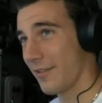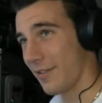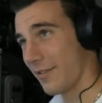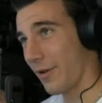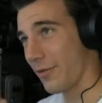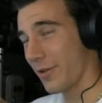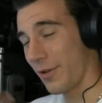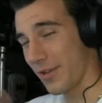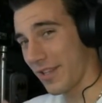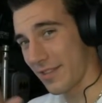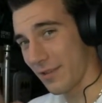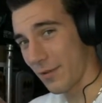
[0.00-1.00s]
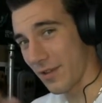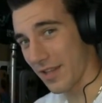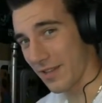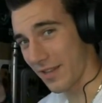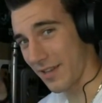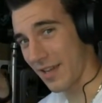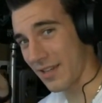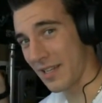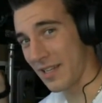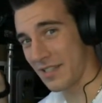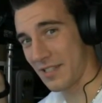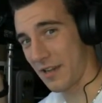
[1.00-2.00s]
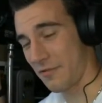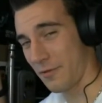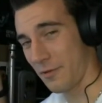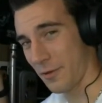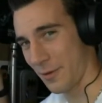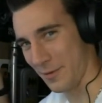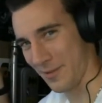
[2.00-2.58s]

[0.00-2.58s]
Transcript: Don't let a 980 Ti fool you.